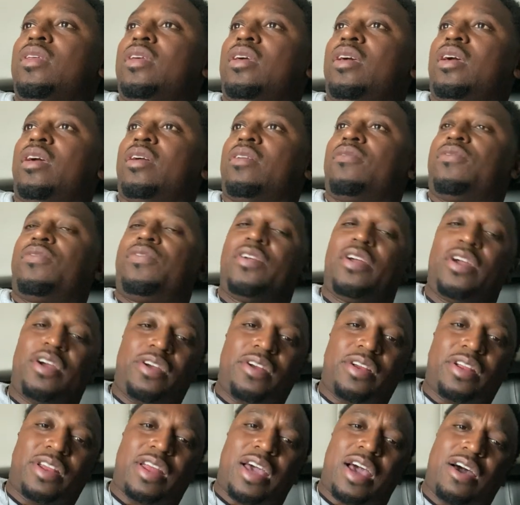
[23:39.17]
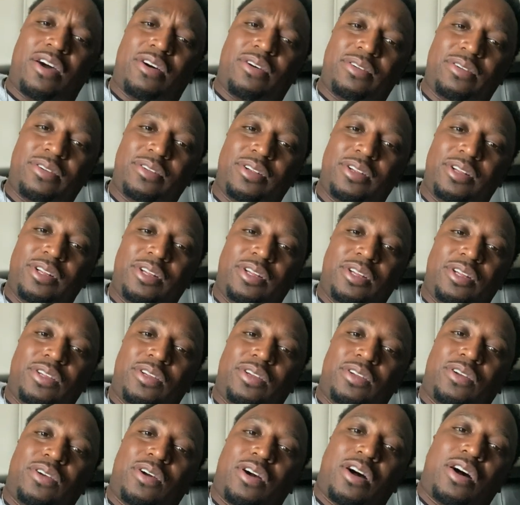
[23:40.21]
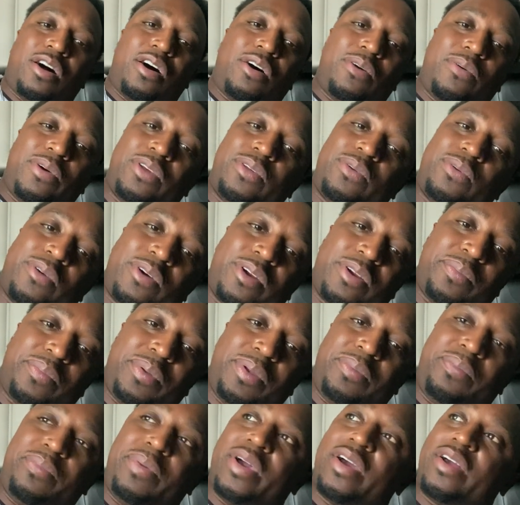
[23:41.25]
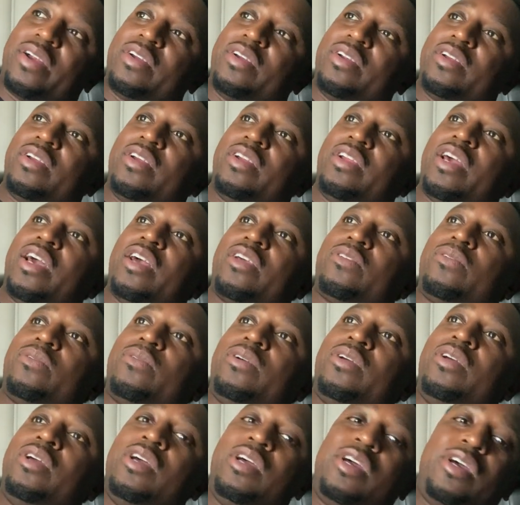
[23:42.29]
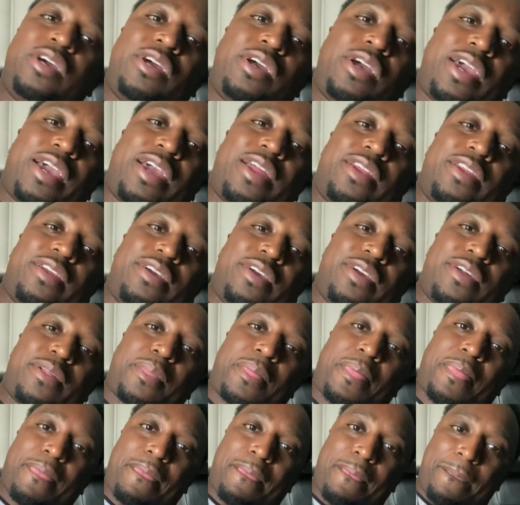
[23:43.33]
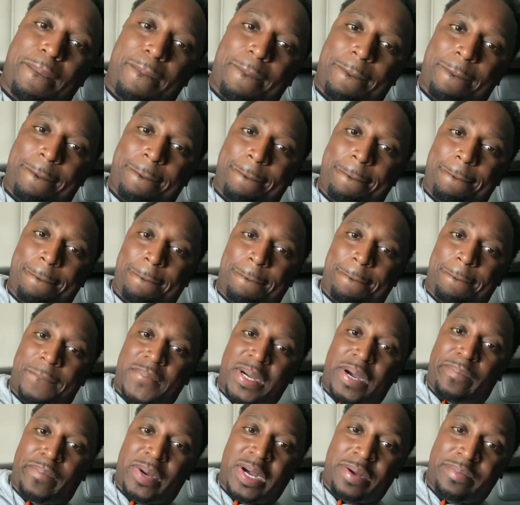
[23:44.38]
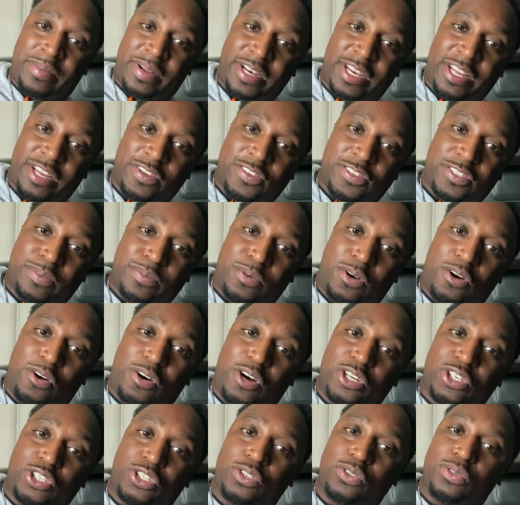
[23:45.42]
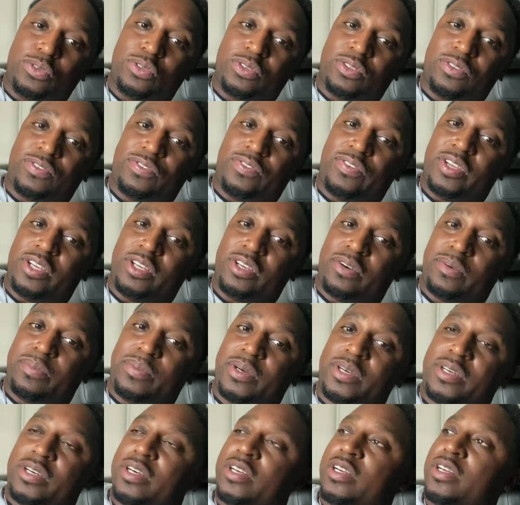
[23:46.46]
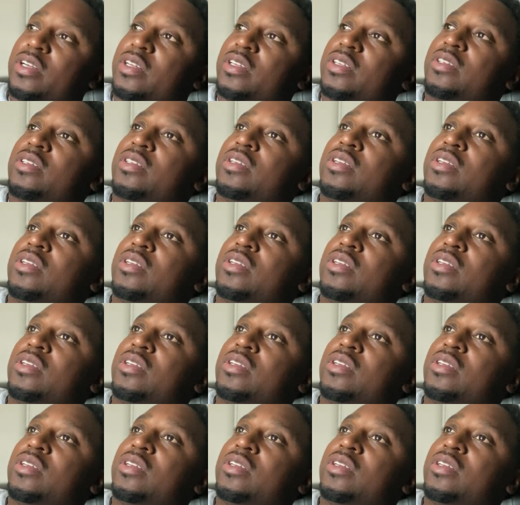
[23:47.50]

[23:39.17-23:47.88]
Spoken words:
and figured it out, I always want to be better than the next one. And my mama left some hard shoes to fill, because